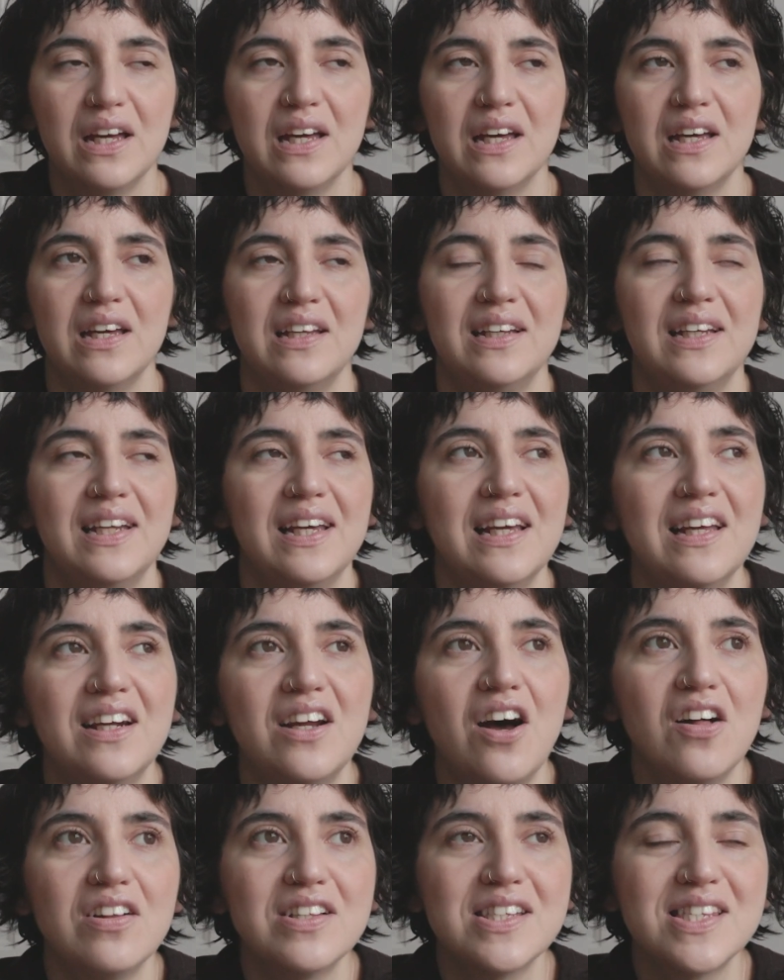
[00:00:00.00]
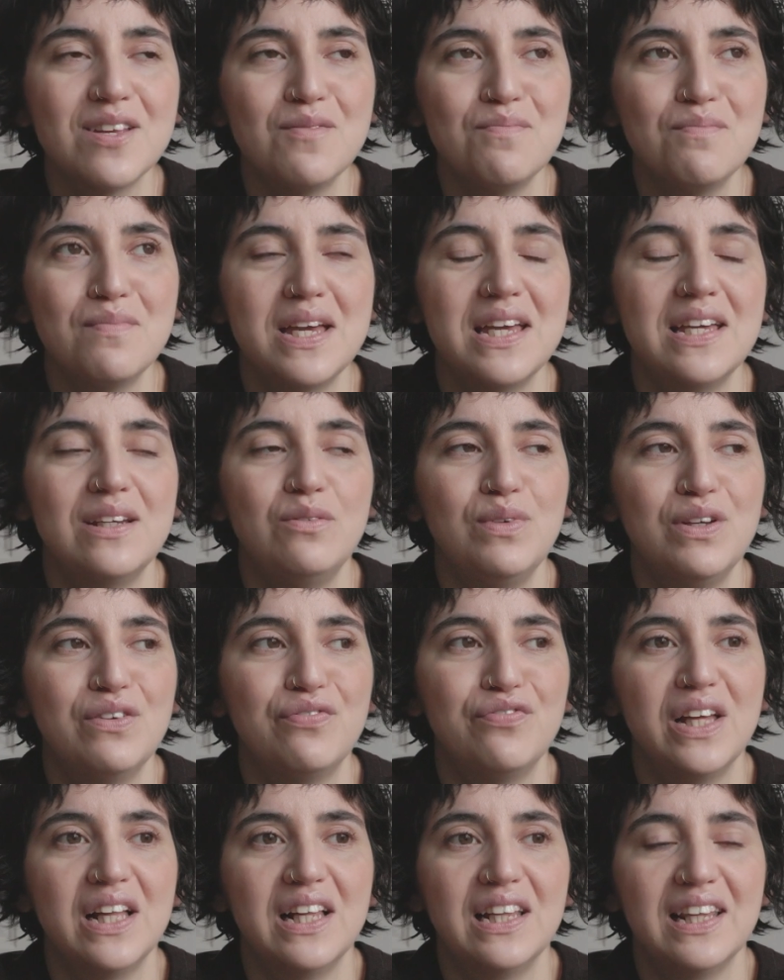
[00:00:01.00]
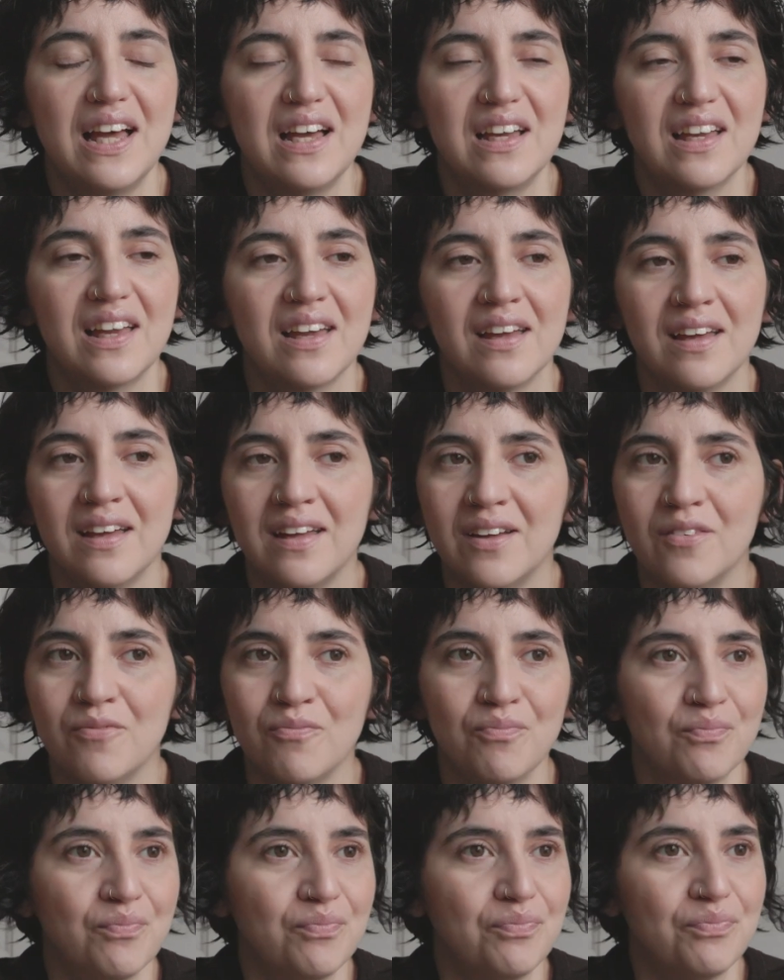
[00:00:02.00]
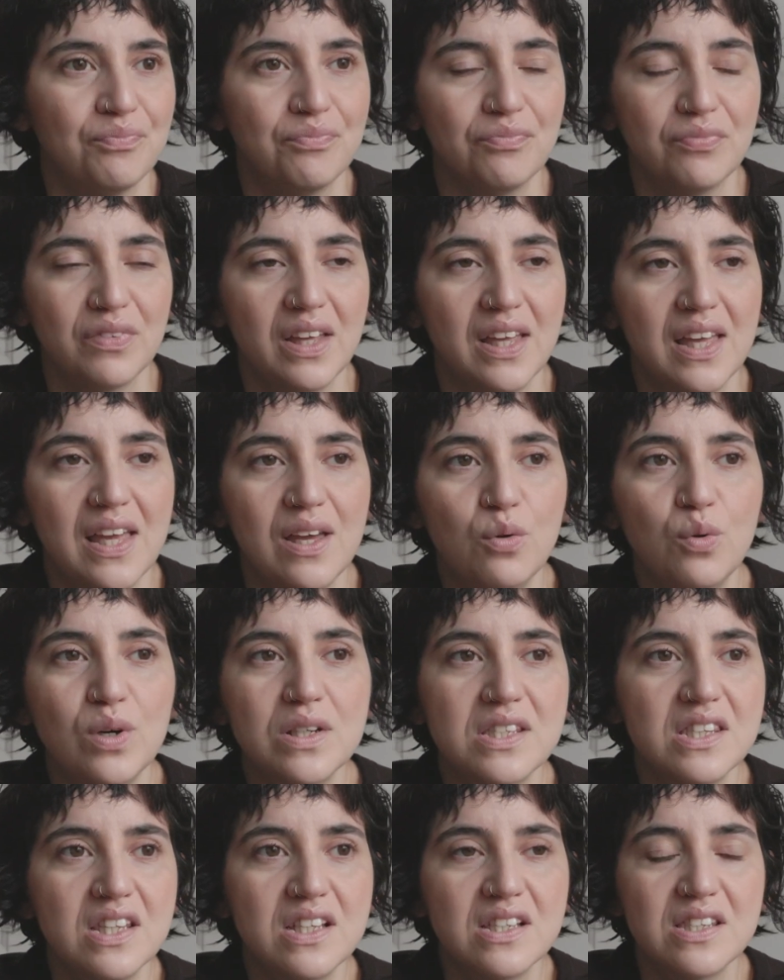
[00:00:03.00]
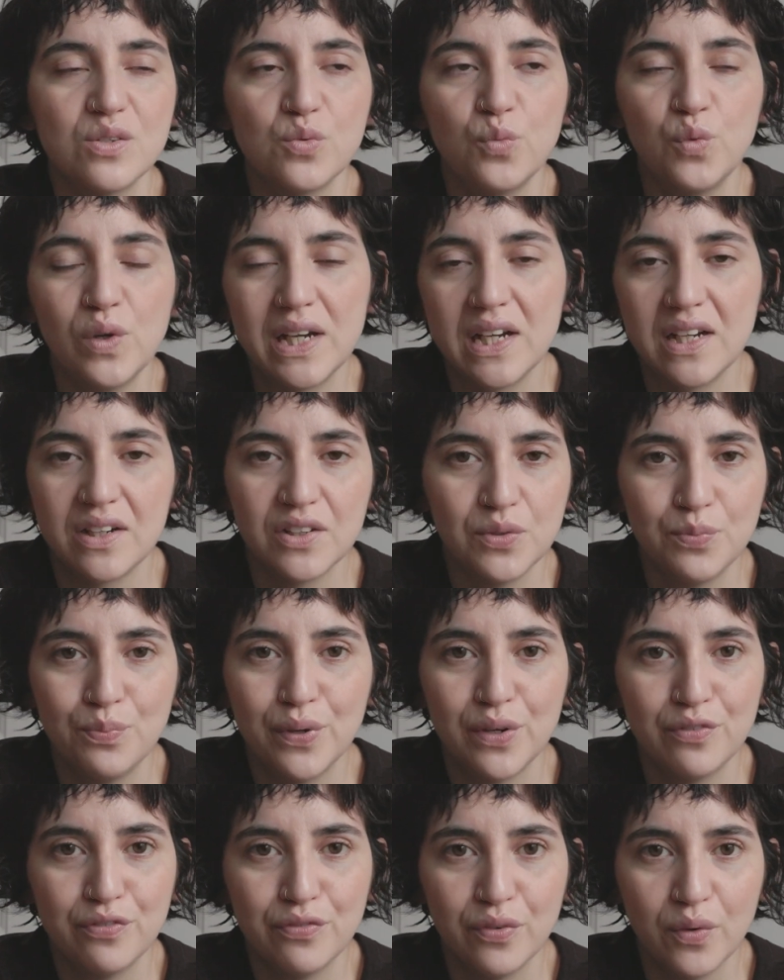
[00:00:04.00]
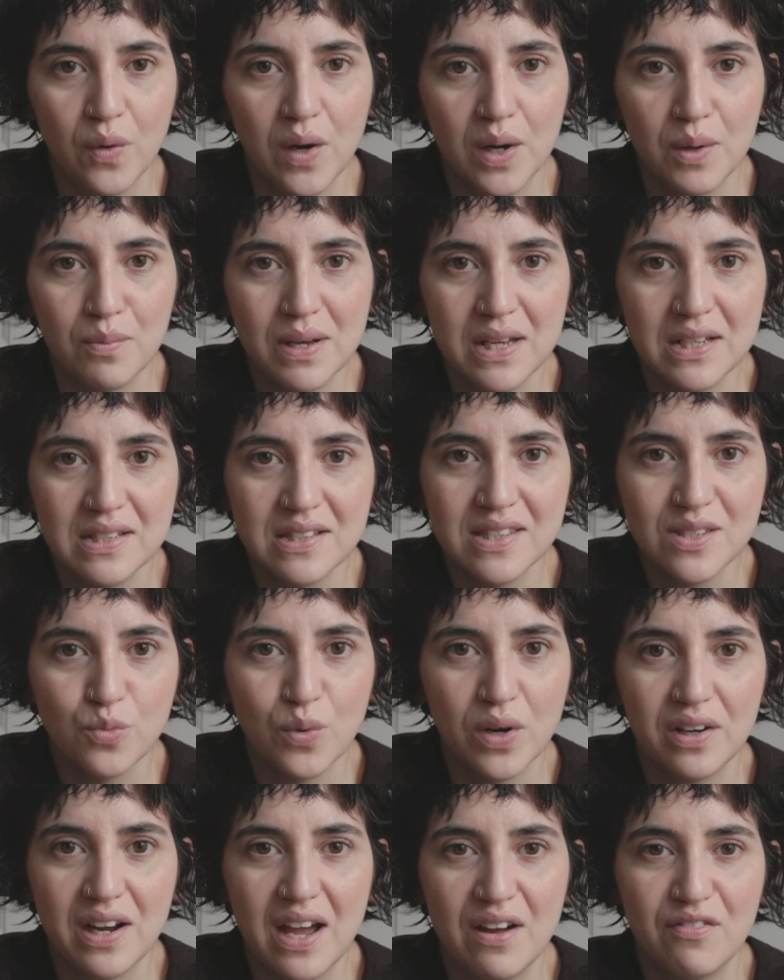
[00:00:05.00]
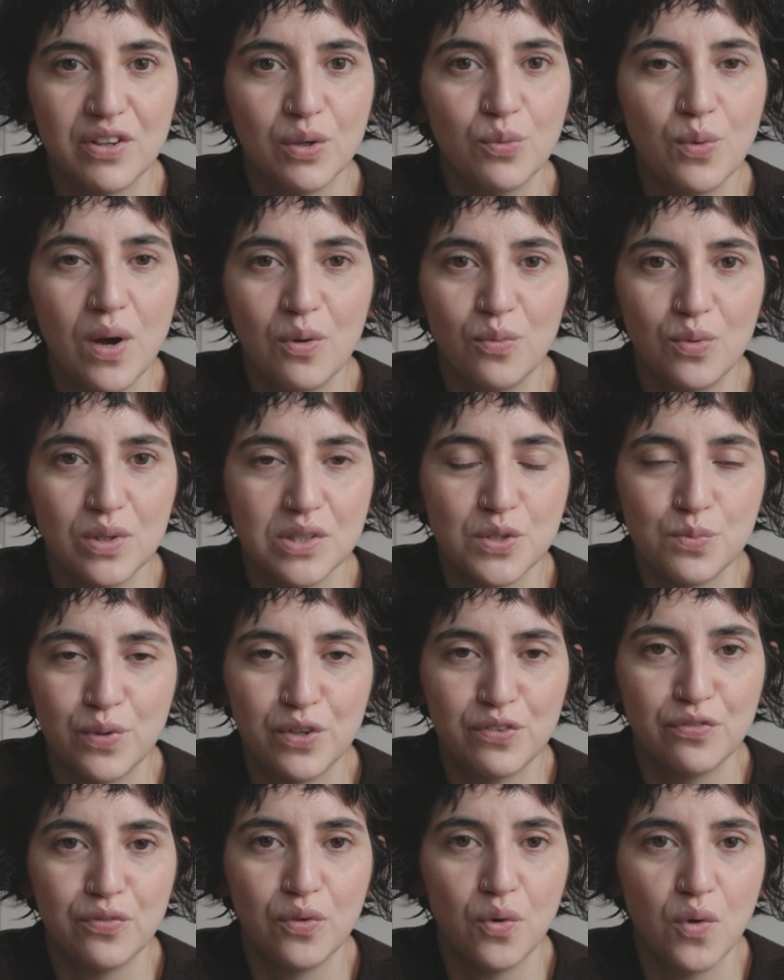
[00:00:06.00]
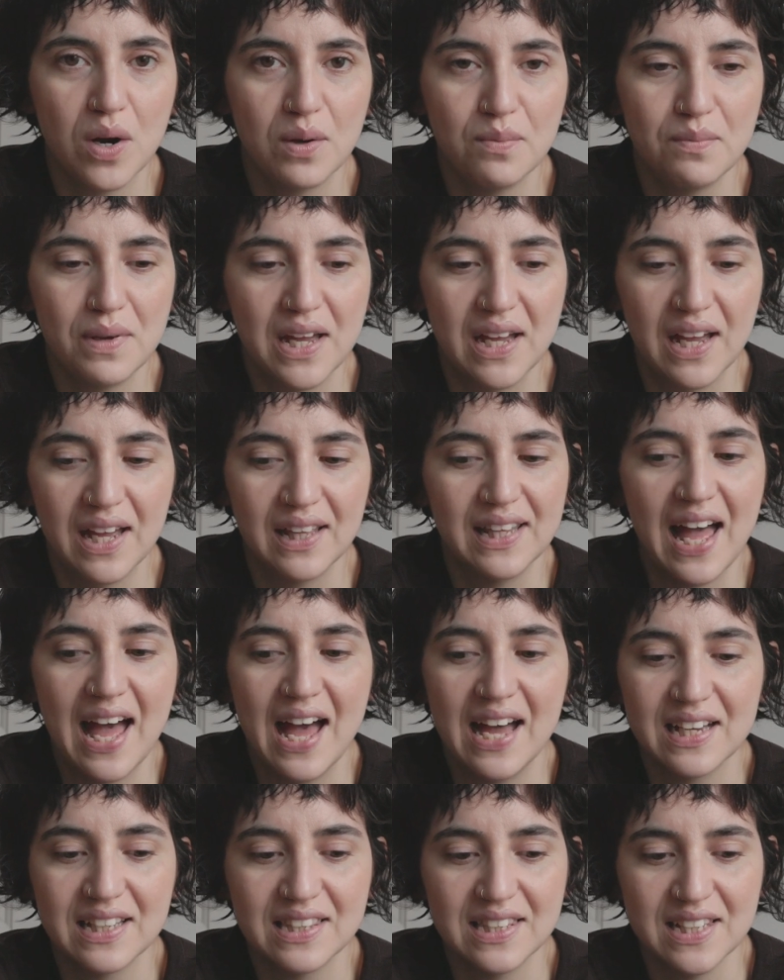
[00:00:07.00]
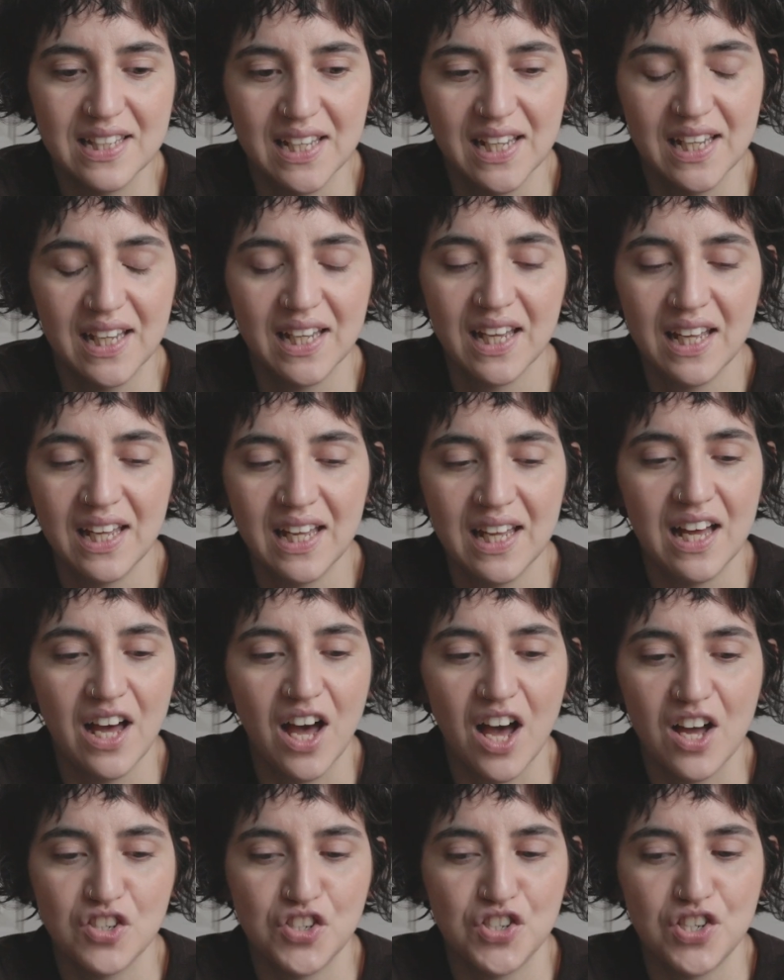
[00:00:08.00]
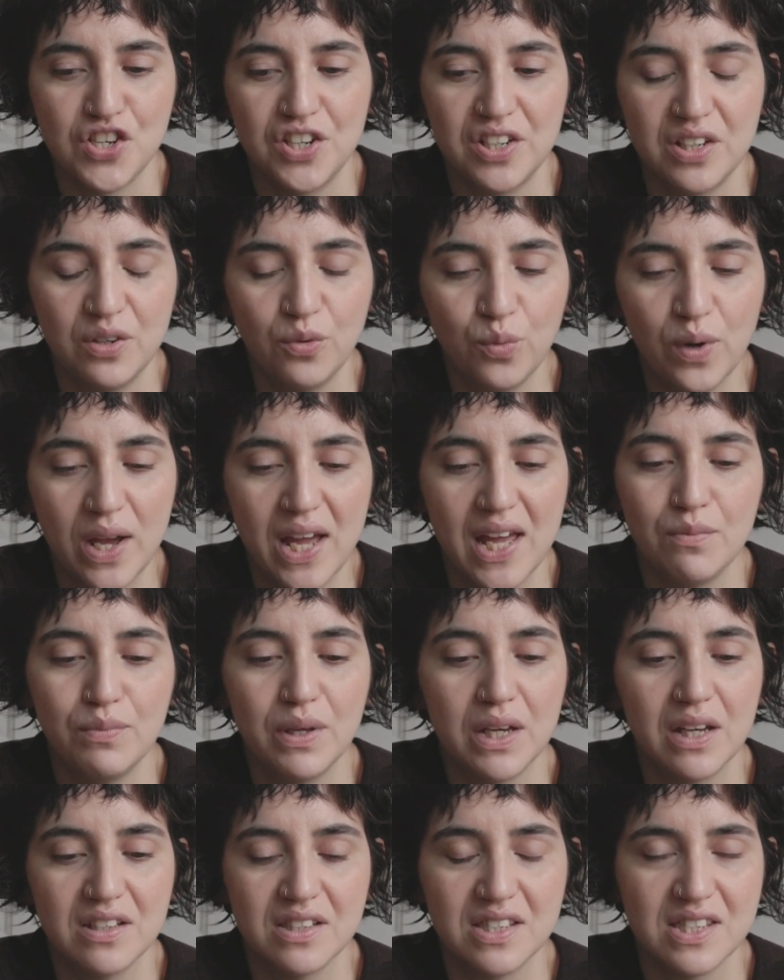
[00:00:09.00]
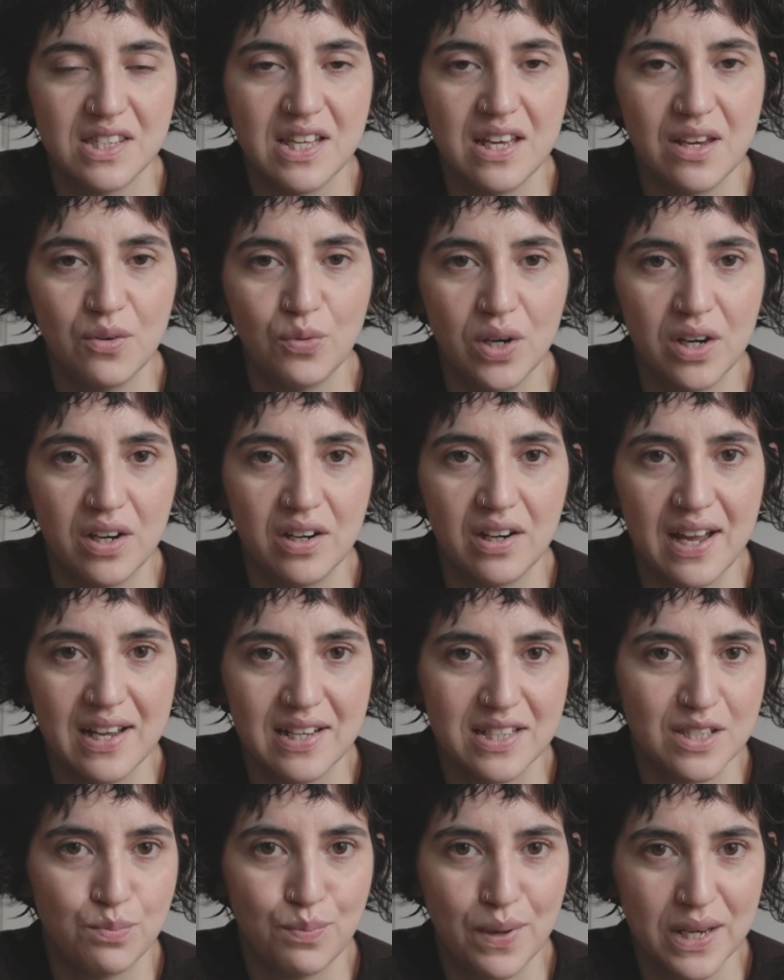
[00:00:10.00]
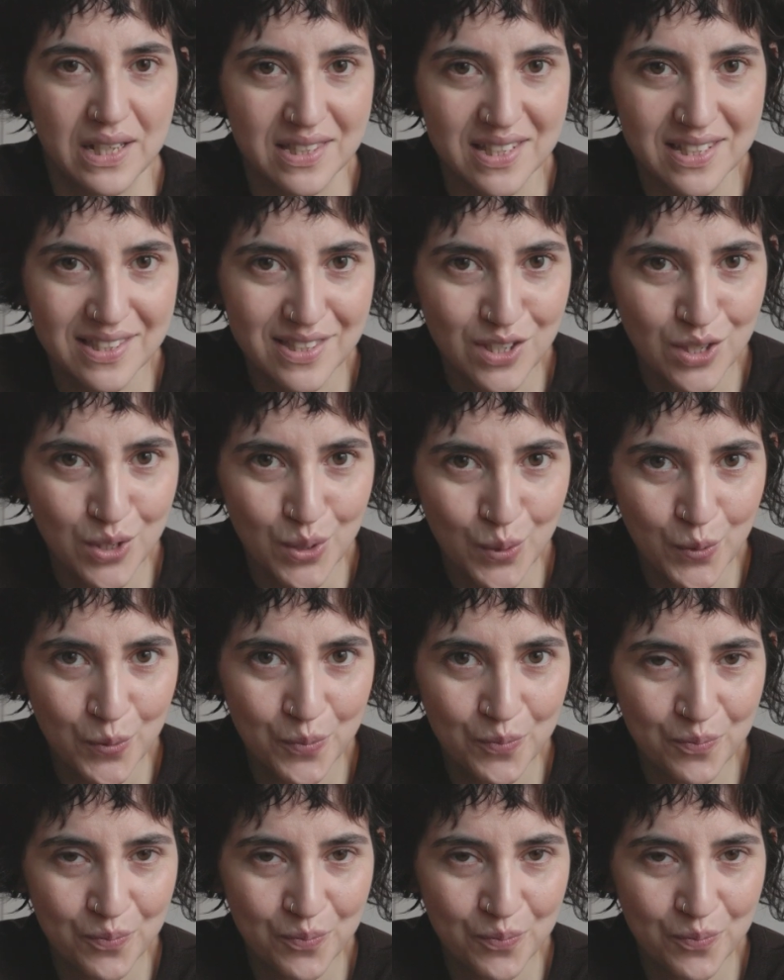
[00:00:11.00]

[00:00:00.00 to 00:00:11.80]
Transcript: And it also made me feel like it was this weird performance where everyone was performing and acting a certain way because they were expected to.